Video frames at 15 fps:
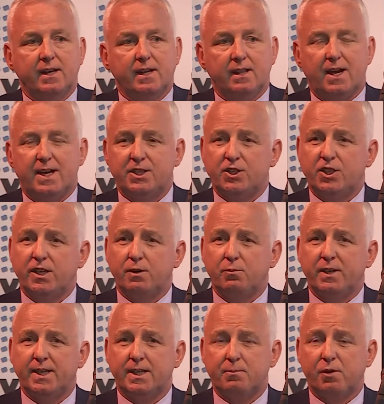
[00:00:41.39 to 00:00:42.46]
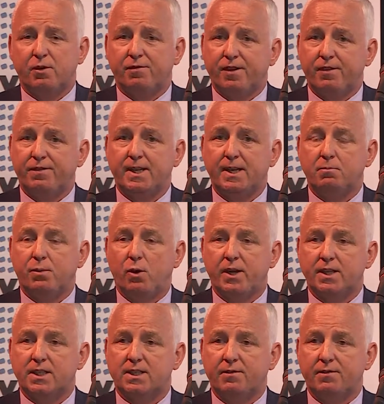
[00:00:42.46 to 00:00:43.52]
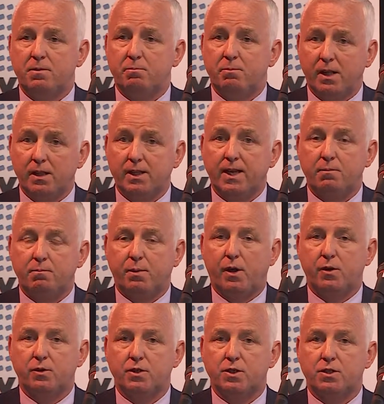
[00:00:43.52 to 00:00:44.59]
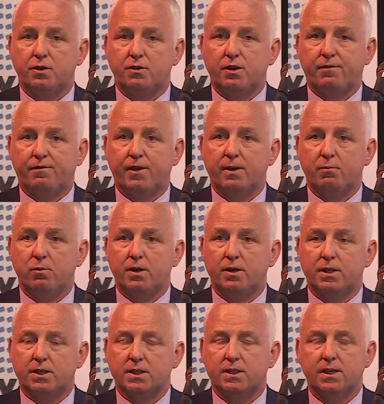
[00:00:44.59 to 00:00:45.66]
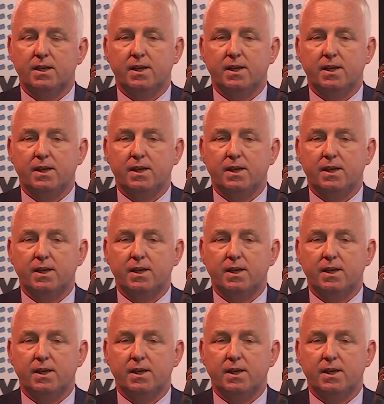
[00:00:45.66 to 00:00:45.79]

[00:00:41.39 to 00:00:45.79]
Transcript: Last year, we did about £15.7 billion through our frameworks.